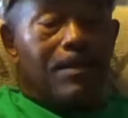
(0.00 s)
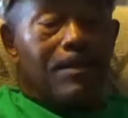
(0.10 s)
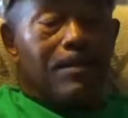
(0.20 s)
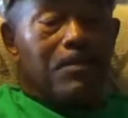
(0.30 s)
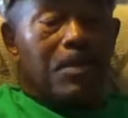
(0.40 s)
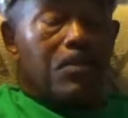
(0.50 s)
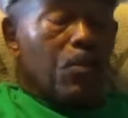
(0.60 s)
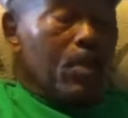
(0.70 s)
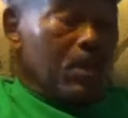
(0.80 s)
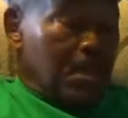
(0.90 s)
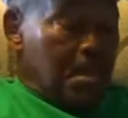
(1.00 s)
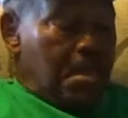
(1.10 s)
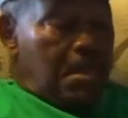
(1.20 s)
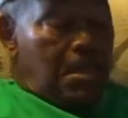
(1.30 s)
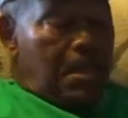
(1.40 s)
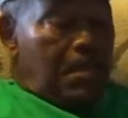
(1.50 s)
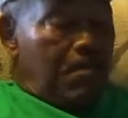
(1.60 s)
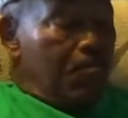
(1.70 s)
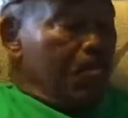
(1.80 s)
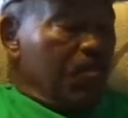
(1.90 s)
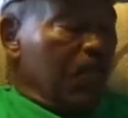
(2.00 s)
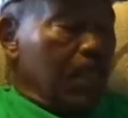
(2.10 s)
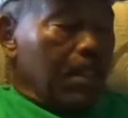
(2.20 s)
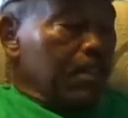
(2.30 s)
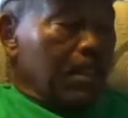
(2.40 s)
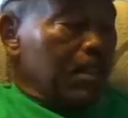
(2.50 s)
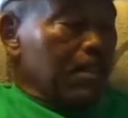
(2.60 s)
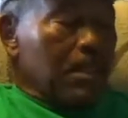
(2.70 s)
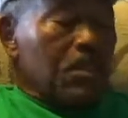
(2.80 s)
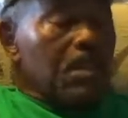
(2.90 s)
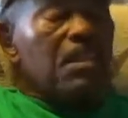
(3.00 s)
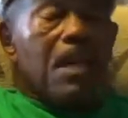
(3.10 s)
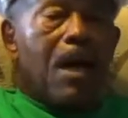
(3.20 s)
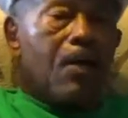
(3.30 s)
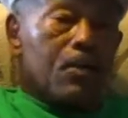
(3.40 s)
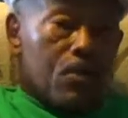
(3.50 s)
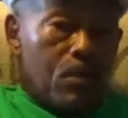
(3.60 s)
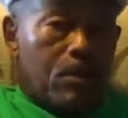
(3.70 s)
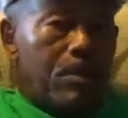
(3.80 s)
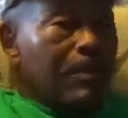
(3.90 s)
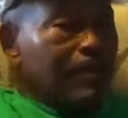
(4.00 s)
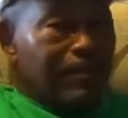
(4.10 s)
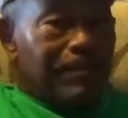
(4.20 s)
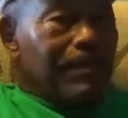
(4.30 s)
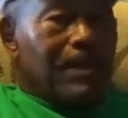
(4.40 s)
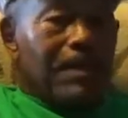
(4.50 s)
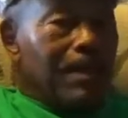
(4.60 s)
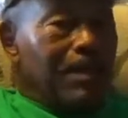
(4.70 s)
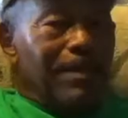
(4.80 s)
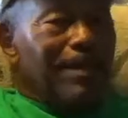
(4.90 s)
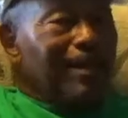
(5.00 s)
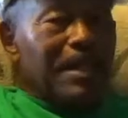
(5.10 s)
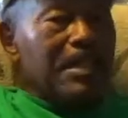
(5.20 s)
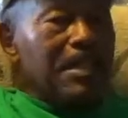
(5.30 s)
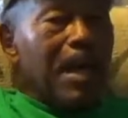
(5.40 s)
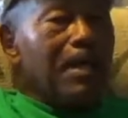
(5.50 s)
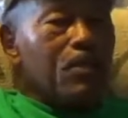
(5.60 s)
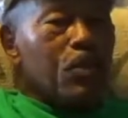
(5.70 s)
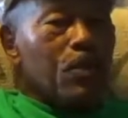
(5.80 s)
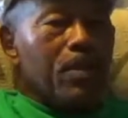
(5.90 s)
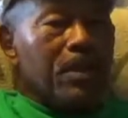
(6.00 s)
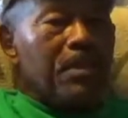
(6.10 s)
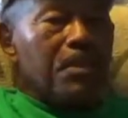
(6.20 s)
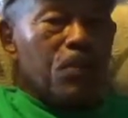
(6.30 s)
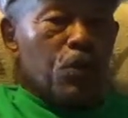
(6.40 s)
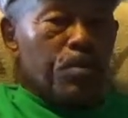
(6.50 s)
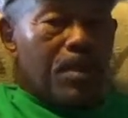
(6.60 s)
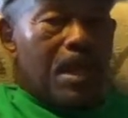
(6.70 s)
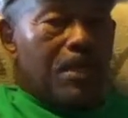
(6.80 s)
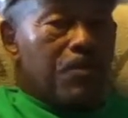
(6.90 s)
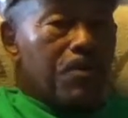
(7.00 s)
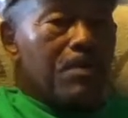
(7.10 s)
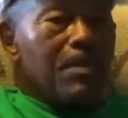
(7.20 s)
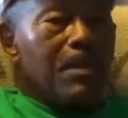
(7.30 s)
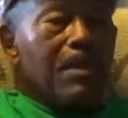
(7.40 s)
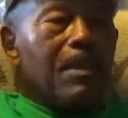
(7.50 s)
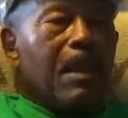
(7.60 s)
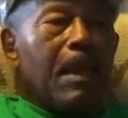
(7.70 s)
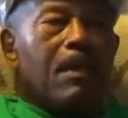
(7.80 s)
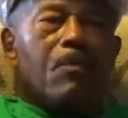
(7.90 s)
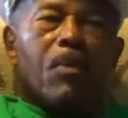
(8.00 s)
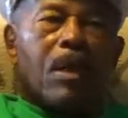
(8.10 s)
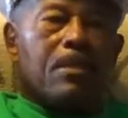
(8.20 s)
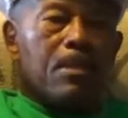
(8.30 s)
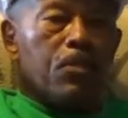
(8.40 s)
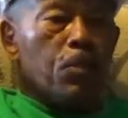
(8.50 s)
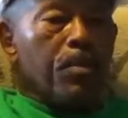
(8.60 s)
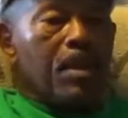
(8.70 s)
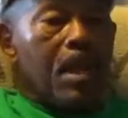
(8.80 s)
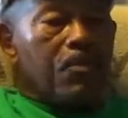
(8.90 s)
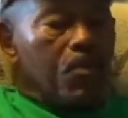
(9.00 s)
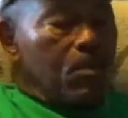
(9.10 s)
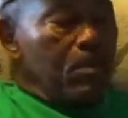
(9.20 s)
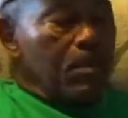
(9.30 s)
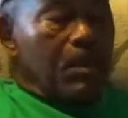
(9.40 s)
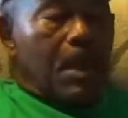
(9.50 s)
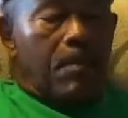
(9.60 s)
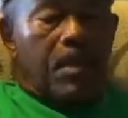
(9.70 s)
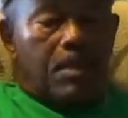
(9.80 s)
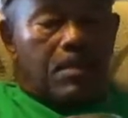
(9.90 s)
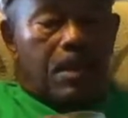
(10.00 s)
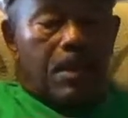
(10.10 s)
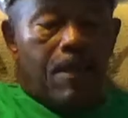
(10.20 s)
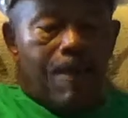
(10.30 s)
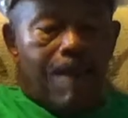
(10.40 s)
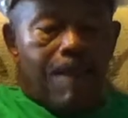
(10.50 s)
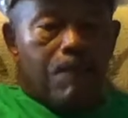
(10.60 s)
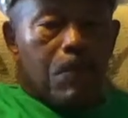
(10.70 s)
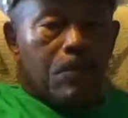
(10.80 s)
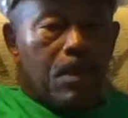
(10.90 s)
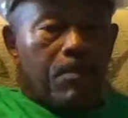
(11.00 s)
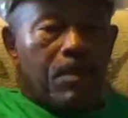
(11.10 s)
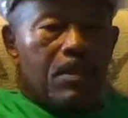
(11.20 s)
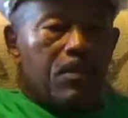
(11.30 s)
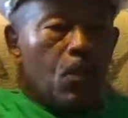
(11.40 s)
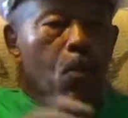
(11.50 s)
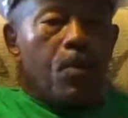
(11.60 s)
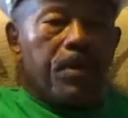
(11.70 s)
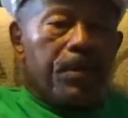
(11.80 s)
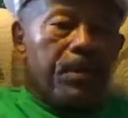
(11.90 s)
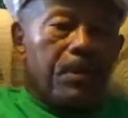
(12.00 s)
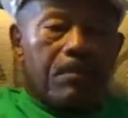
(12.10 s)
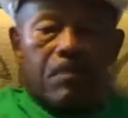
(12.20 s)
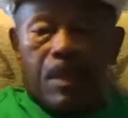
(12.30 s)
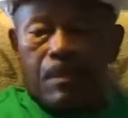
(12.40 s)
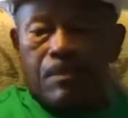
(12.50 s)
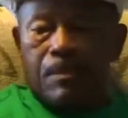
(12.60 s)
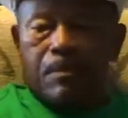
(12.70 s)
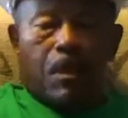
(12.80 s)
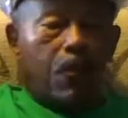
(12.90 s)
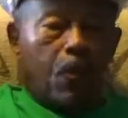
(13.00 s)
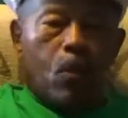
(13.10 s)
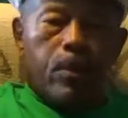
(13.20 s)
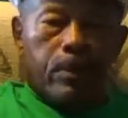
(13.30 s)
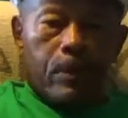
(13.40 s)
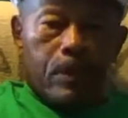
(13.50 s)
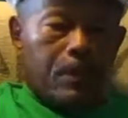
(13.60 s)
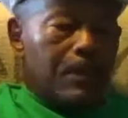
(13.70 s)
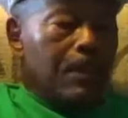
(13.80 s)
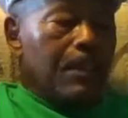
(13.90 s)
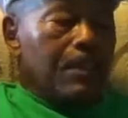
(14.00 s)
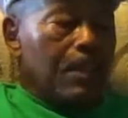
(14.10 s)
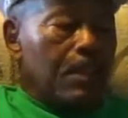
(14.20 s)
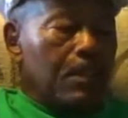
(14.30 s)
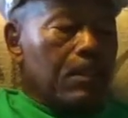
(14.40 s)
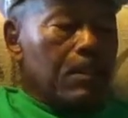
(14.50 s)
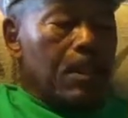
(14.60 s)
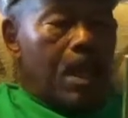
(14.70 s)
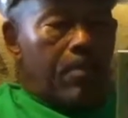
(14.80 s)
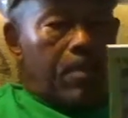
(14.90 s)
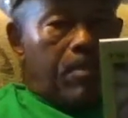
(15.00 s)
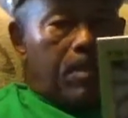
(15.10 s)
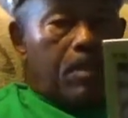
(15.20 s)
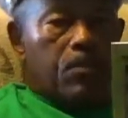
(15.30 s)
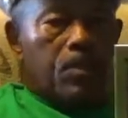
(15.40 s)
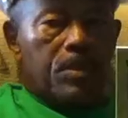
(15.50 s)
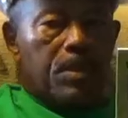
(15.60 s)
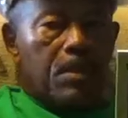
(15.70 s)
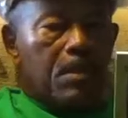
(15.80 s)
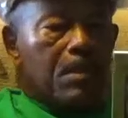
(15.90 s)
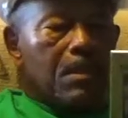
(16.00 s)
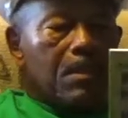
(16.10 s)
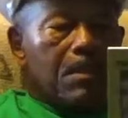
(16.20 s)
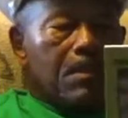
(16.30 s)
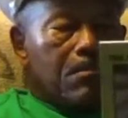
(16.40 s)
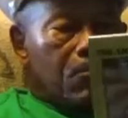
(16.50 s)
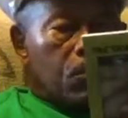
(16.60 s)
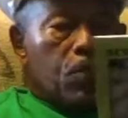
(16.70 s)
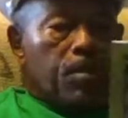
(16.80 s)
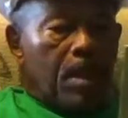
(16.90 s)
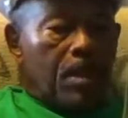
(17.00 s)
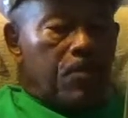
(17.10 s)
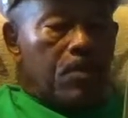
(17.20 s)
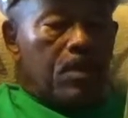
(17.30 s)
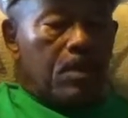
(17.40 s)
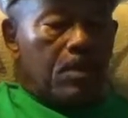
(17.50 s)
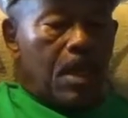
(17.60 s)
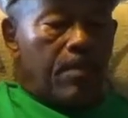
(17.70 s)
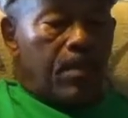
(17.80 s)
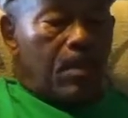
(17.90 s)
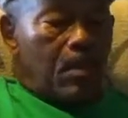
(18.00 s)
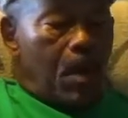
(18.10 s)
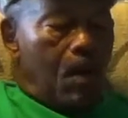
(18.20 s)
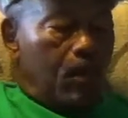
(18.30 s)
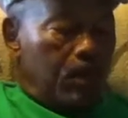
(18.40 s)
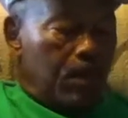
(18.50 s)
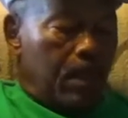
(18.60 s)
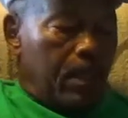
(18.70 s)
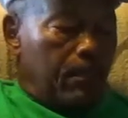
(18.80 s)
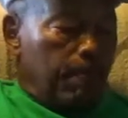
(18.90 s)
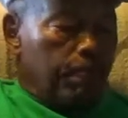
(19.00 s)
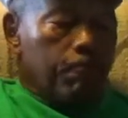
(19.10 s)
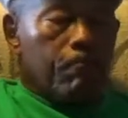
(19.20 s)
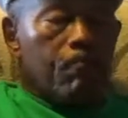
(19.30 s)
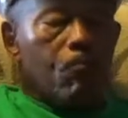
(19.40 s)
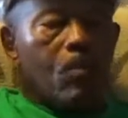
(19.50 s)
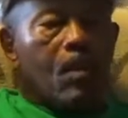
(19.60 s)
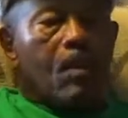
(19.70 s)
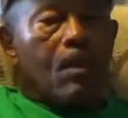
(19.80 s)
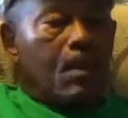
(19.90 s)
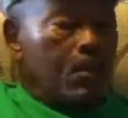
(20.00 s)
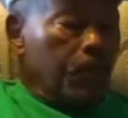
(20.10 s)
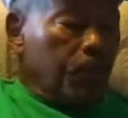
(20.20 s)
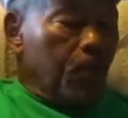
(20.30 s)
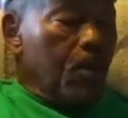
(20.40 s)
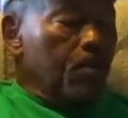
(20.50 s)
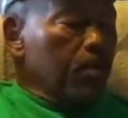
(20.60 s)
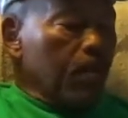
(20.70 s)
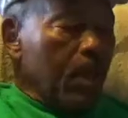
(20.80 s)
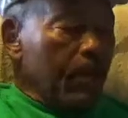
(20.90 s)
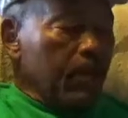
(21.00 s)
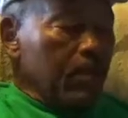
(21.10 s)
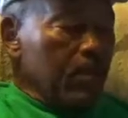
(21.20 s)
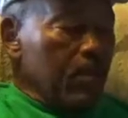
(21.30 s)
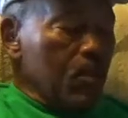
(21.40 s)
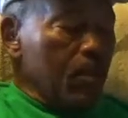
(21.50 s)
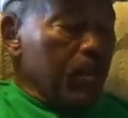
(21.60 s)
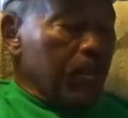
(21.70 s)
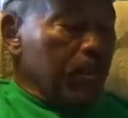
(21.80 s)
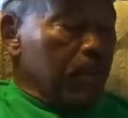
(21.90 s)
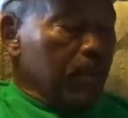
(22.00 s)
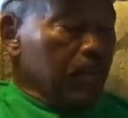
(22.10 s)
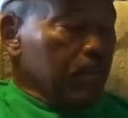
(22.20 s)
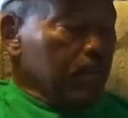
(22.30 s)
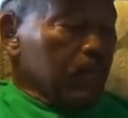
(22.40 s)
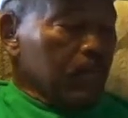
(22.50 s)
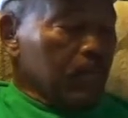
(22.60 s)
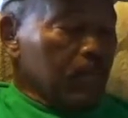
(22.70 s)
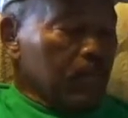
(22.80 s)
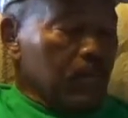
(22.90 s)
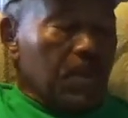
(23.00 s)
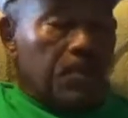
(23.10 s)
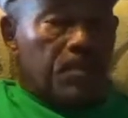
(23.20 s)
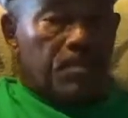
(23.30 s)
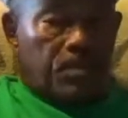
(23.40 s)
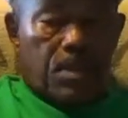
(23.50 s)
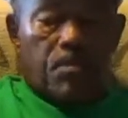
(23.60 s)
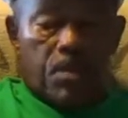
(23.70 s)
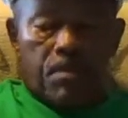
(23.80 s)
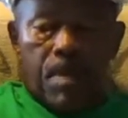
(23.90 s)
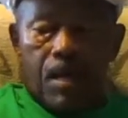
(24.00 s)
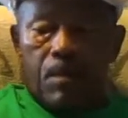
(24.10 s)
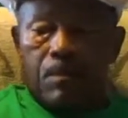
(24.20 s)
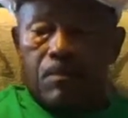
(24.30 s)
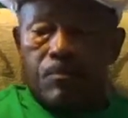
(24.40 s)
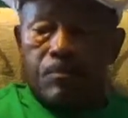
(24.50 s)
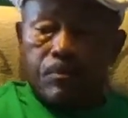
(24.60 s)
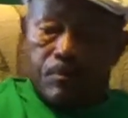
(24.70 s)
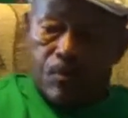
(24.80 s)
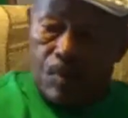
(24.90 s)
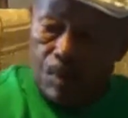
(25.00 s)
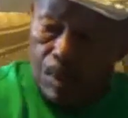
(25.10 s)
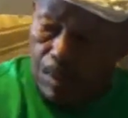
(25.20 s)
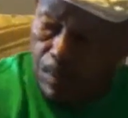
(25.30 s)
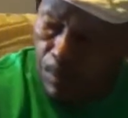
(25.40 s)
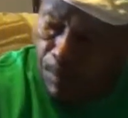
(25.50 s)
uh, that's what we, like I say, it's, it's, it's our story. It's our story in the supernatural. And when I say supernatural, I'm not saying something that's so weird and, and otherworldly that it couldn't happen, because we see supernatural things happen all the time. The third book having to do with this subject matter is the